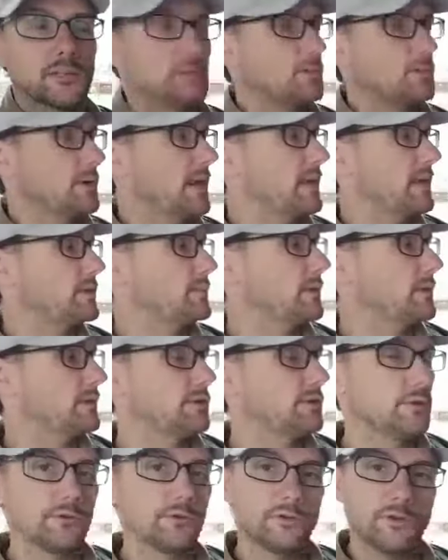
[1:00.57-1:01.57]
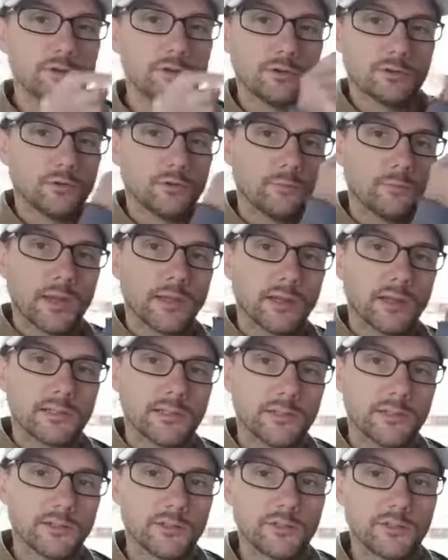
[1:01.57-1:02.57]
This one has been used too, so I'm not going to
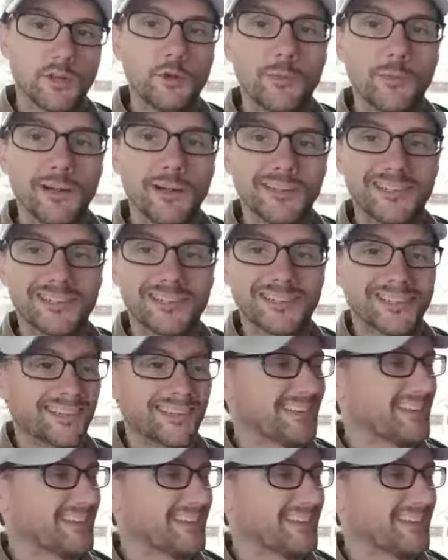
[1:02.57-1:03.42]
touch it too much.